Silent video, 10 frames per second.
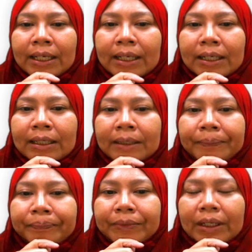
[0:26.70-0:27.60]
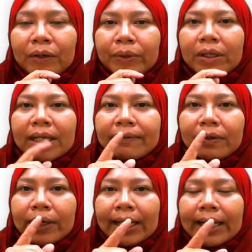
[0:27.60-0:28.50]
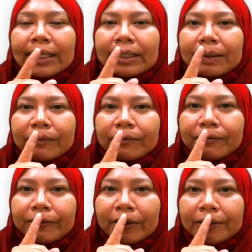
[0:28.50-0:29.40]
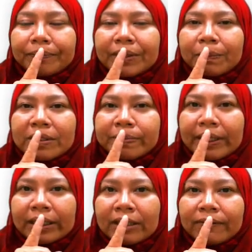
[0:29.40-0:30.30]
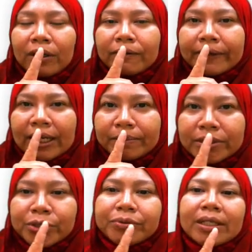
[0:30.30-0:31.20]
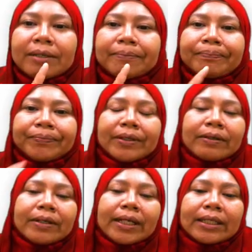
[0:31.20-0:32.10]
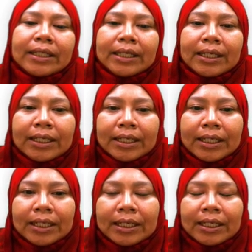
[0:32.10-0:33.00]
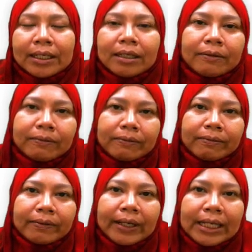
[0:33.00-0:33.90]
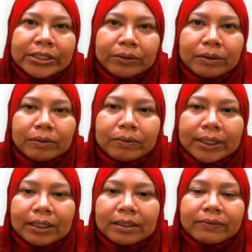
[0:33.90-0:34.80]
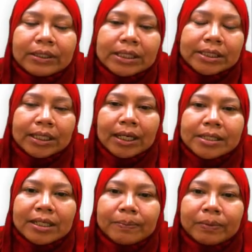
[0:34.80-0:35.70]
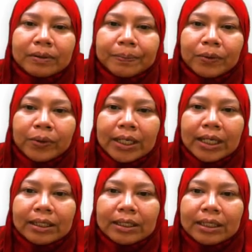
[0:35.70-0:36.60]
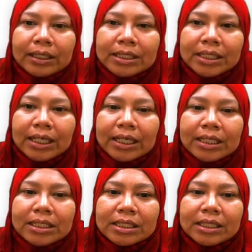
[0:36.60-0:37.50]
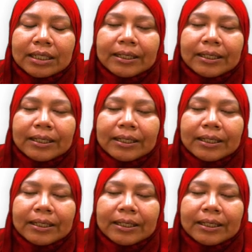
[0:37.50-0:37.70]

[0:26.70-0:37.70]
Now we're gonna have a look at from the perspective of chemistry. All right. If, as you know, if you just take example procaine in this case,